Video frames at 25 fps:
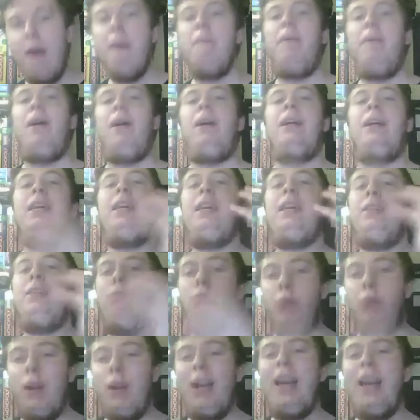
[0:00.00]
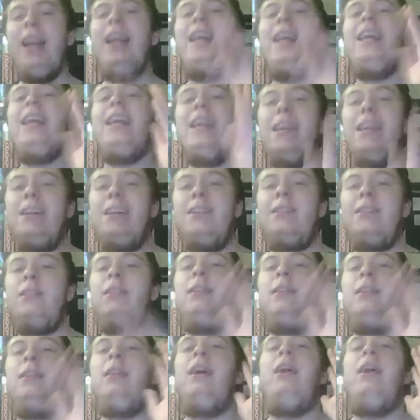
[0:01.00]
but he really is
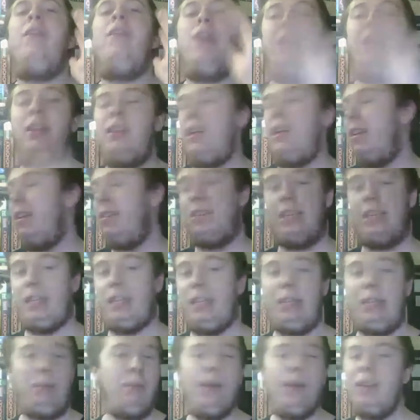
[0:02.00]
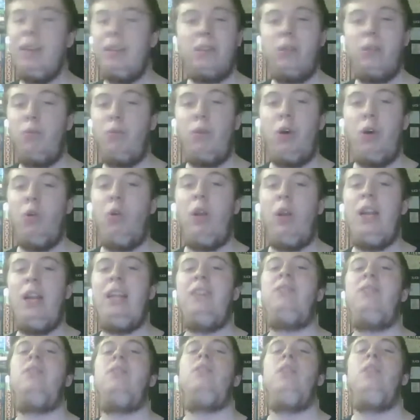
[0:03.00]
fantastic. He makes the role
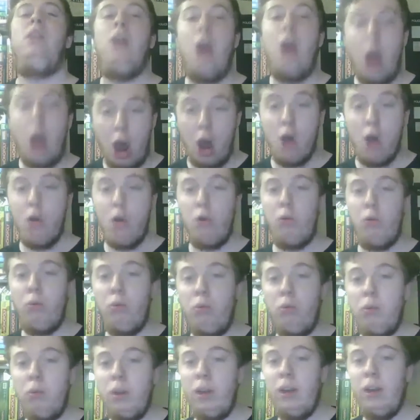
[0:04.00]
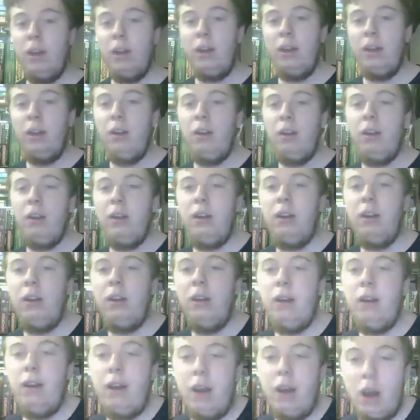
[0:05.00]
his own
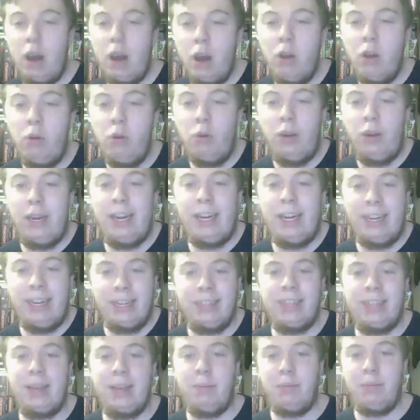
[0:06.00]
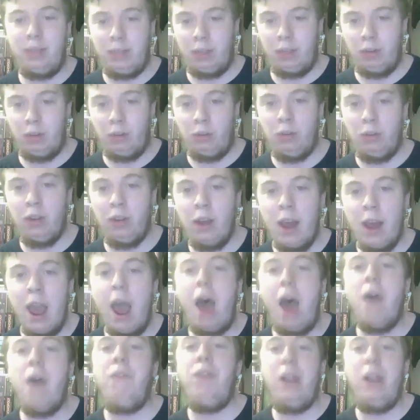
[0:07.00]
in this episode.
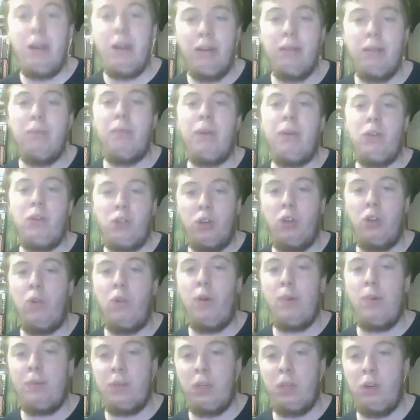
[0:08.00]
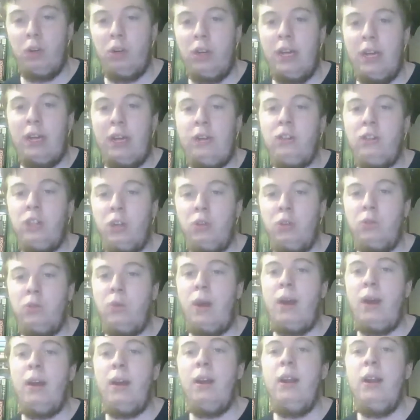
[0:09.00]
A very emotional episode that shows
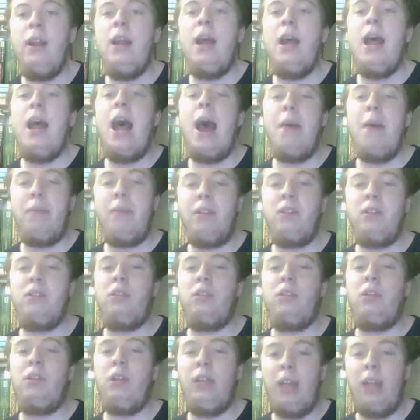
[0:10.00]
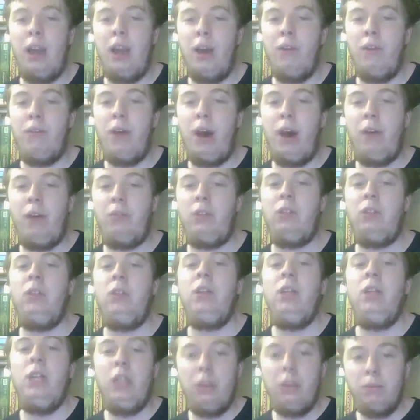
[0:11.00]
what happens to the Earth after
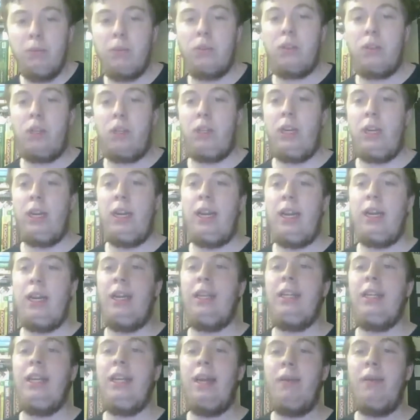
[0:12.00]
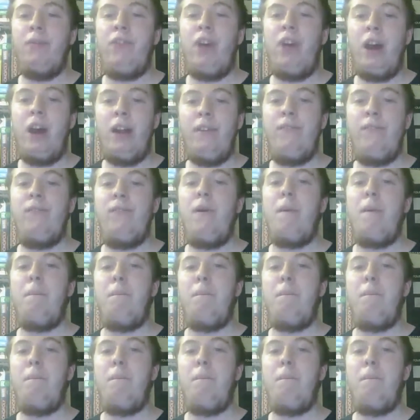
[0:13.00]
humans are dead in the year 5